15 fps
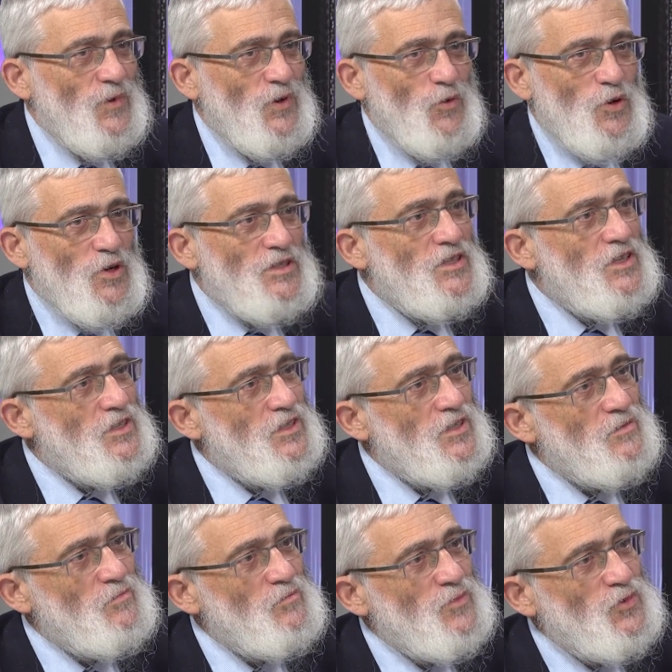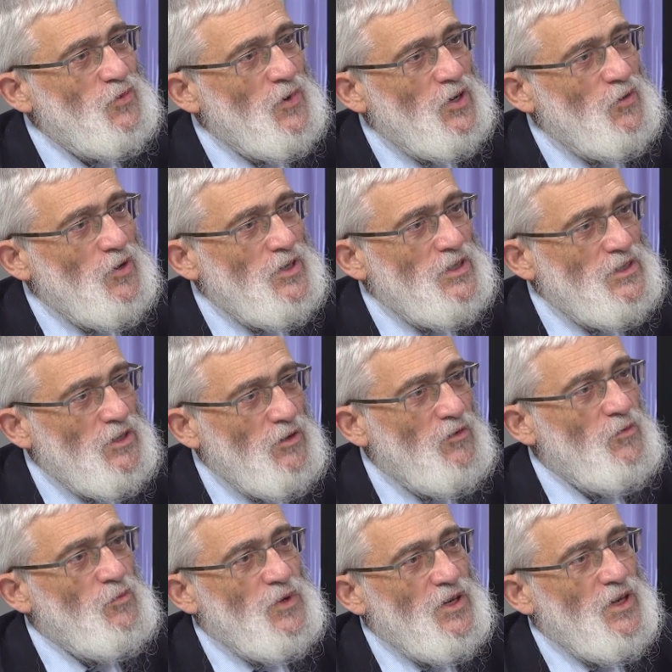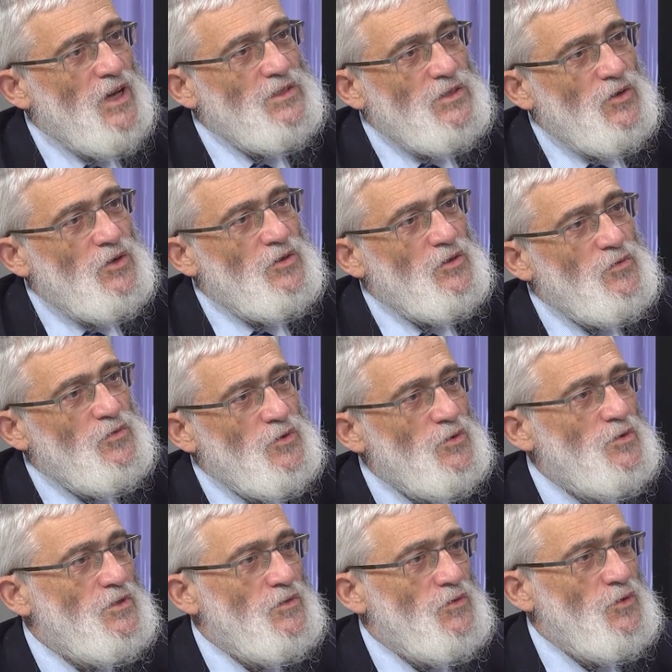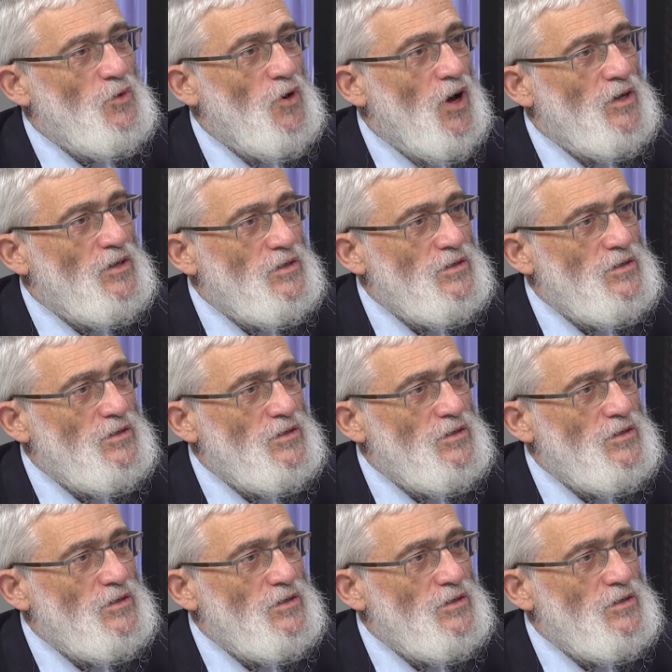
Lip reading: criticism of him, but he hasn't got the views of the right.